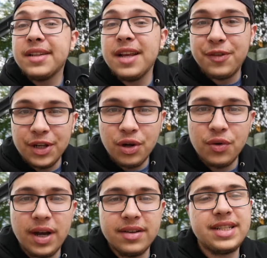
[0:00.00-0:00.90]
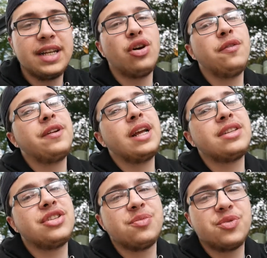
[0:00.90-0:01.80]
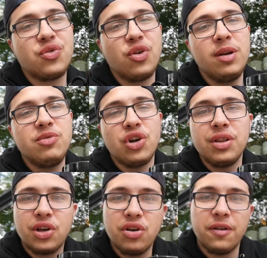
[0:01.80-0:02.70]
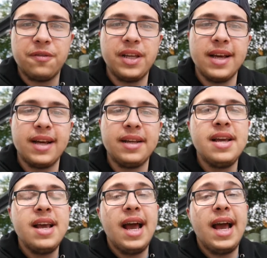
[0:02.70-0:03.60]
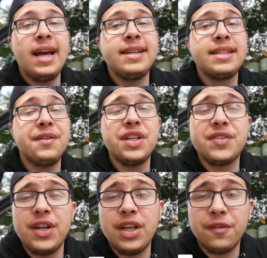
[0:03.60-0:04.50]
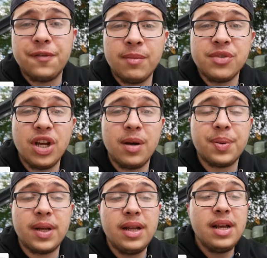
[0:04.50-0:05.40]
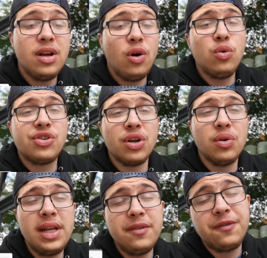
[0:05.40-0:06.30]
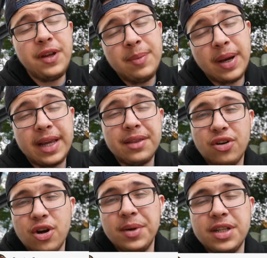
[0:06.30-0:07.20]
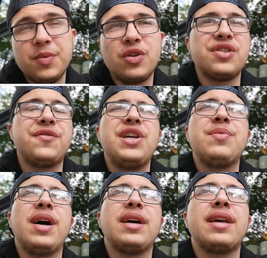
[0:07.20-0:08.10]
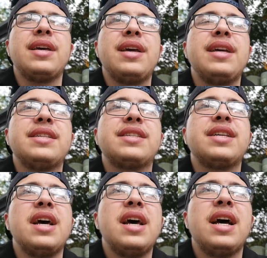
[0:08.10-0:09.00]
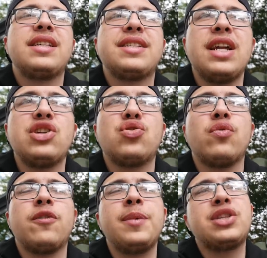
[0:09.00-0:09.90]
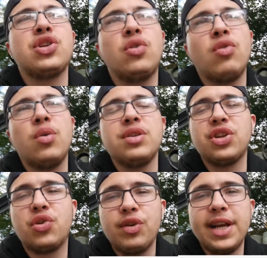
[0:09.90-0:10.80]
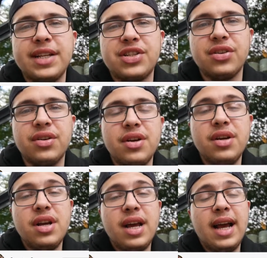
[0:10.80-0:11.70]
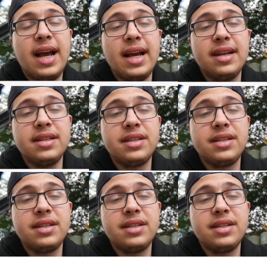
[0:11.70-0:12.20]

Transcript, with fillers: If you're new around here, don't forget to subscribe, join the coffee gang, and give this video a thumbs up. Also, leave feedback in the comments, because feedback is essential for me to grow as a creator. And